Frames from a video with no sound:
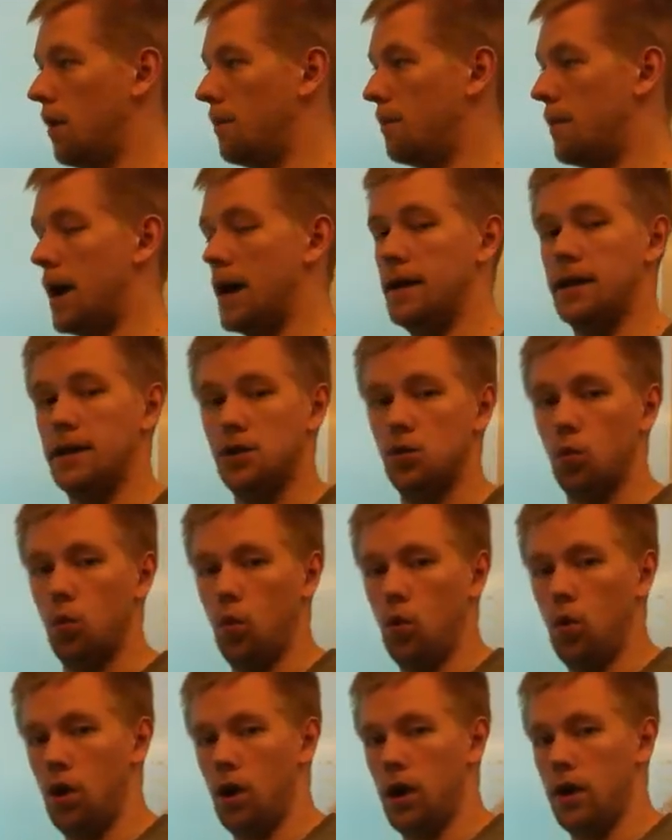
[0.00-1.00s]
minus
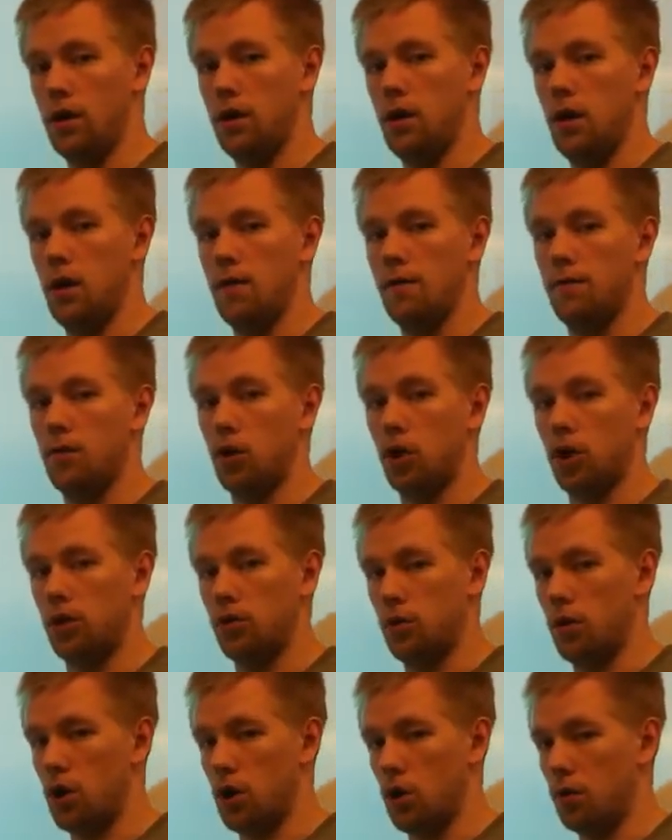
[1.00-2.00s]
1 for
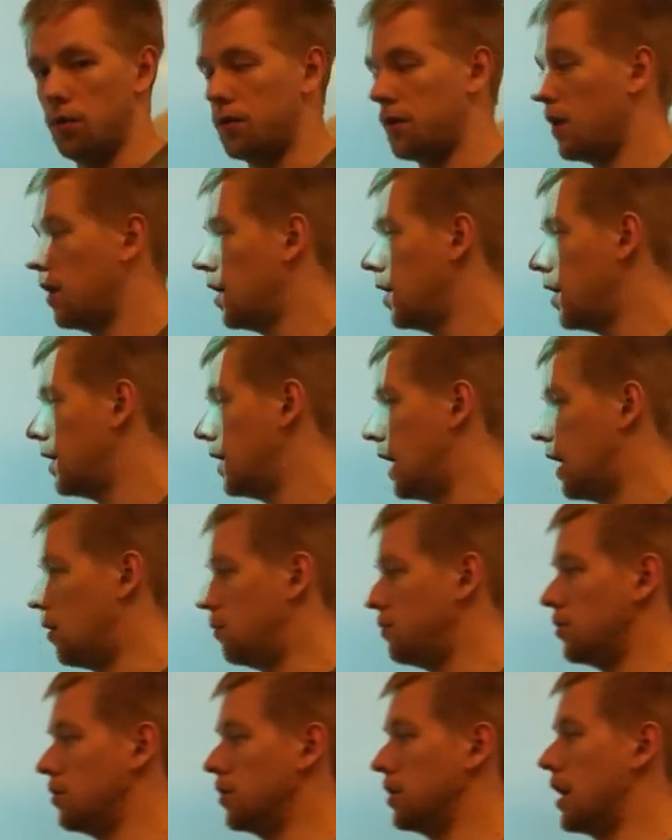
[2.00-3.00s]
growth,
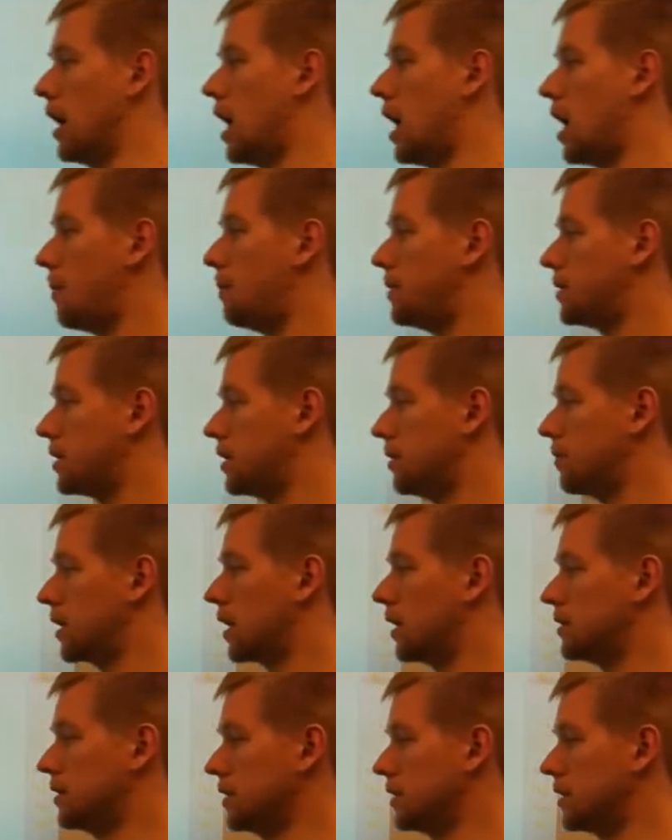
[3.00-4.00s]
now I'm doing the opposite
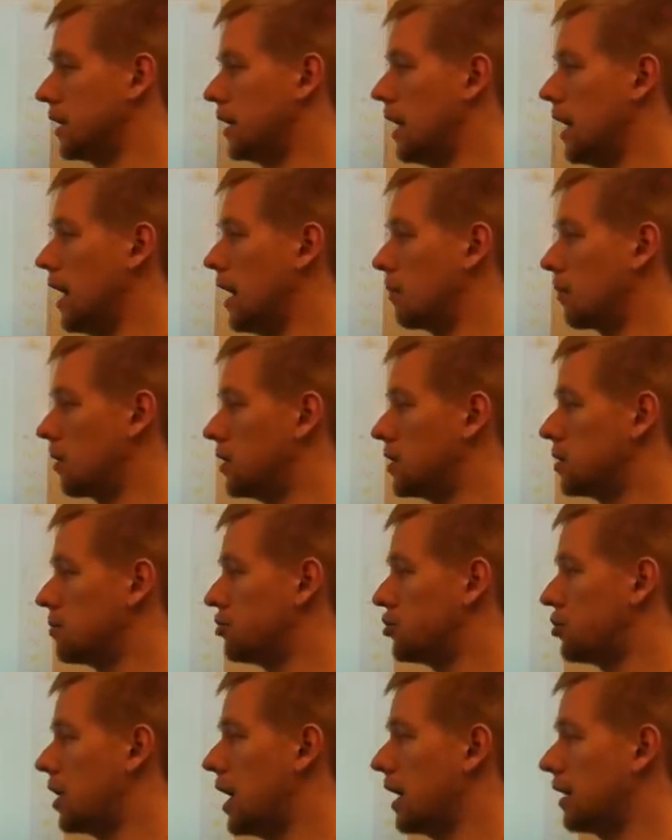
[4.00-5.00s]
because it's decay. I'm going to
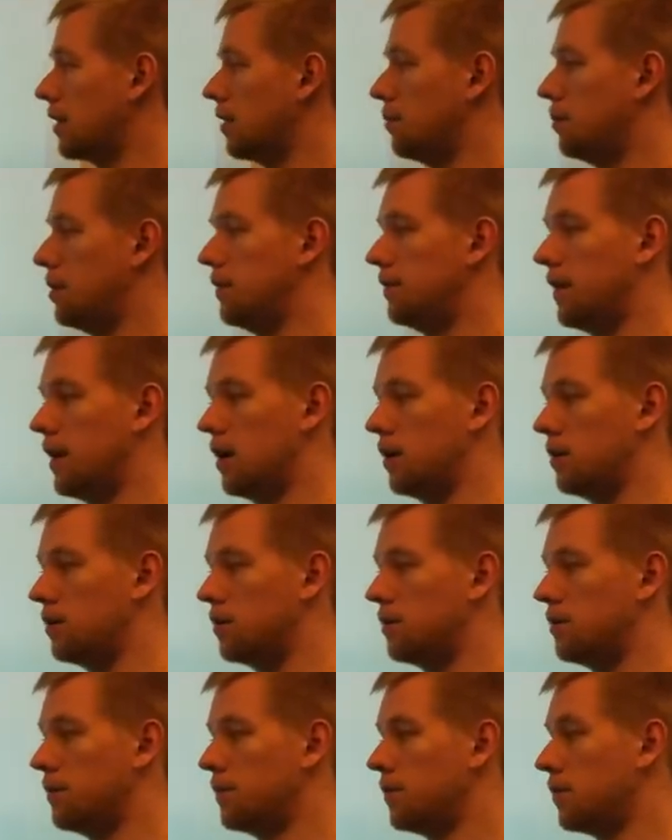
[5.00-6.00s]
subtract the b
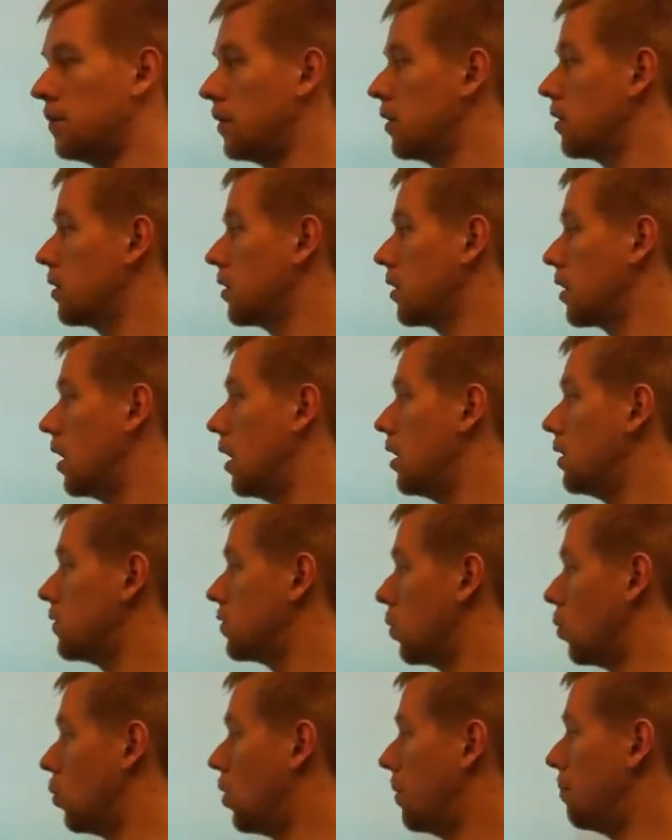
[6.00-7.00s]
value. Okay,
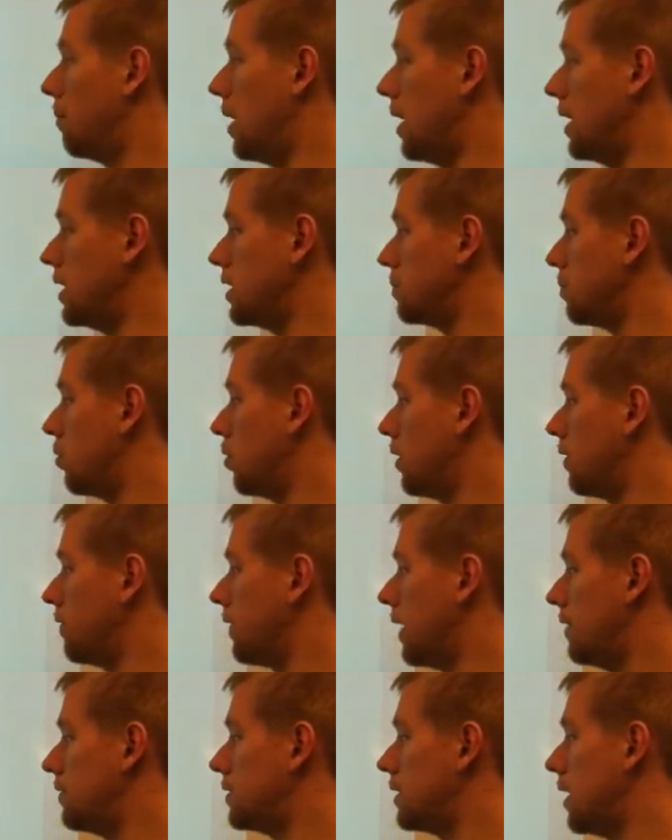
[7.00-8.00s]
so 1 minus
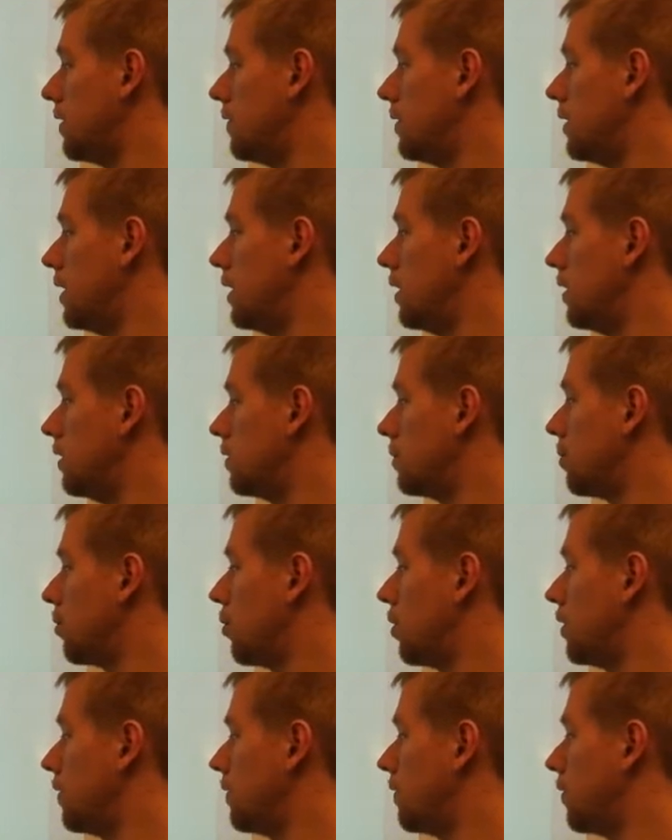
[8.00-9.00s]
0.57 is
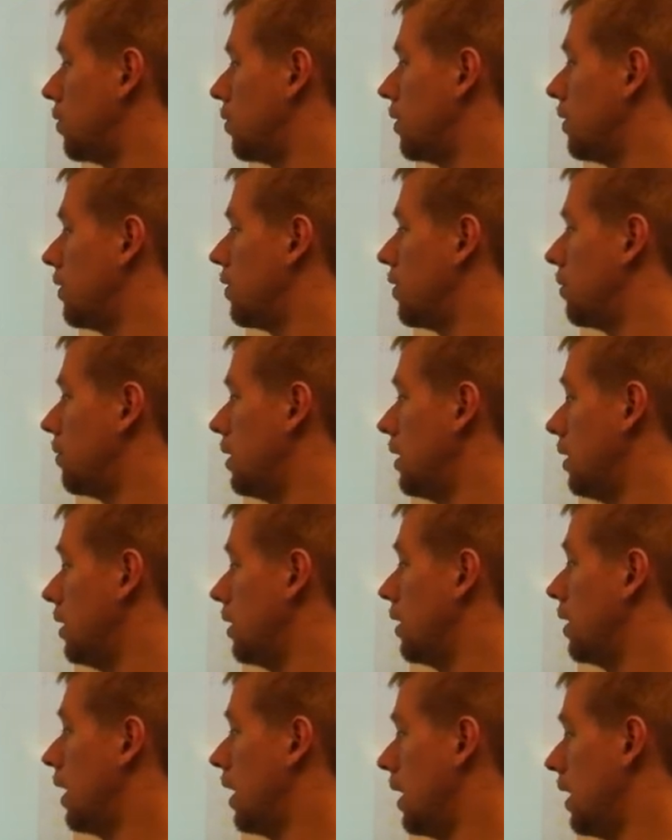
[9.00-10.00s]

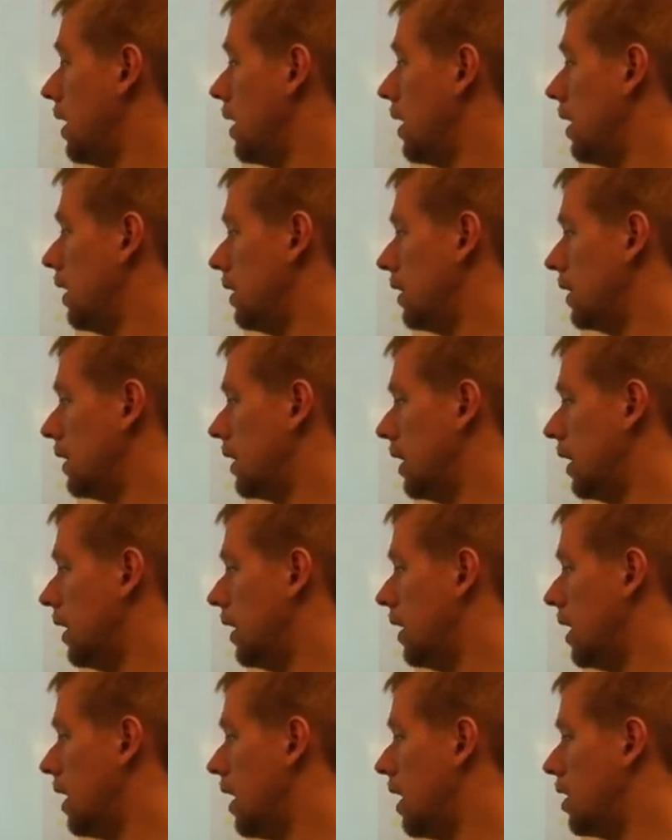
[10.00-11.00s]
0.43, And
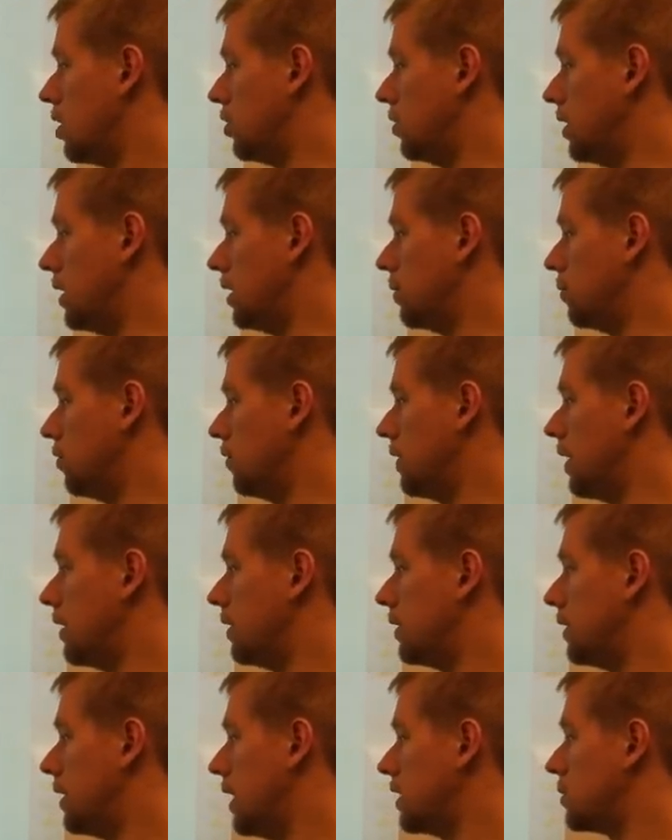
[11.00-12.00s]
again, you need to move
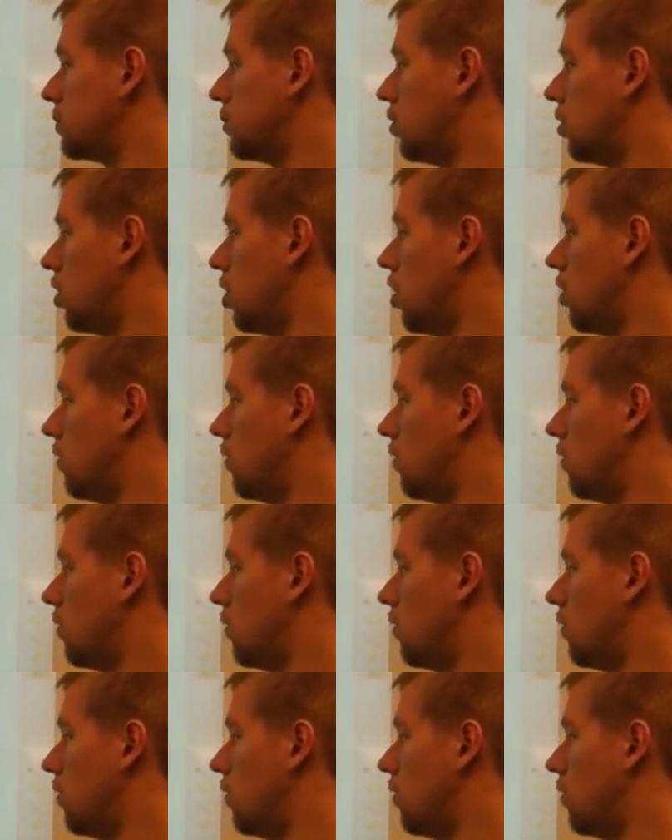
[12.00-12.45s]
that decimal